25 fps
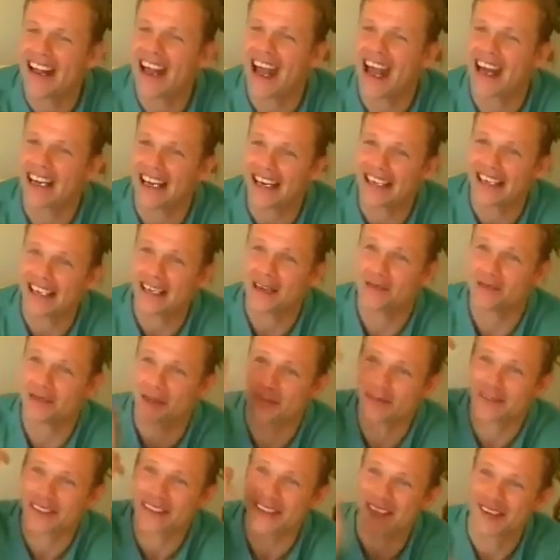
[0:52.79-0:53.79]
and I nailed
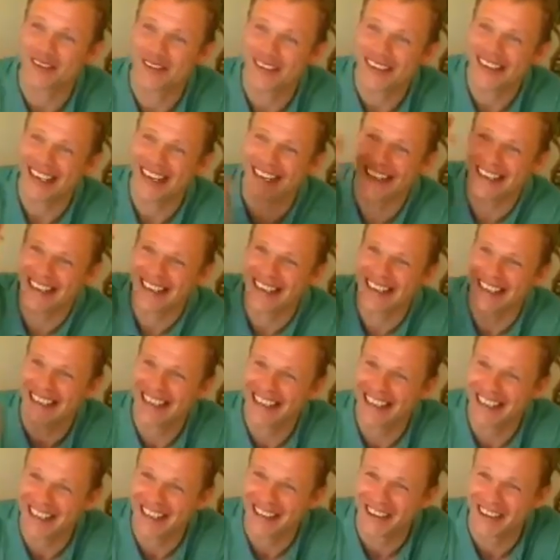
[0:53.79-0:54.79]
him to the flare
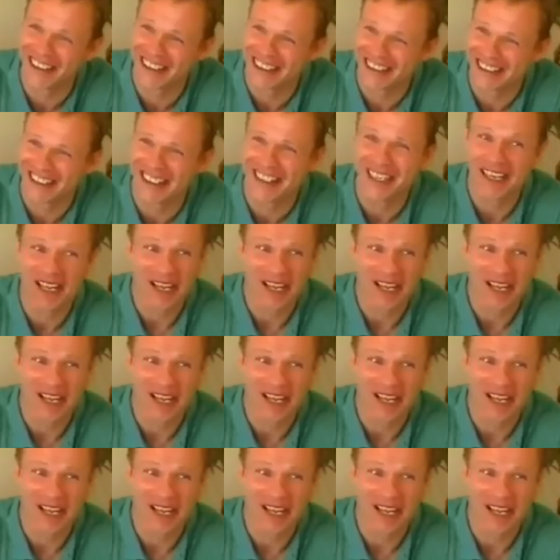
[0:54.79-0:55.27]
put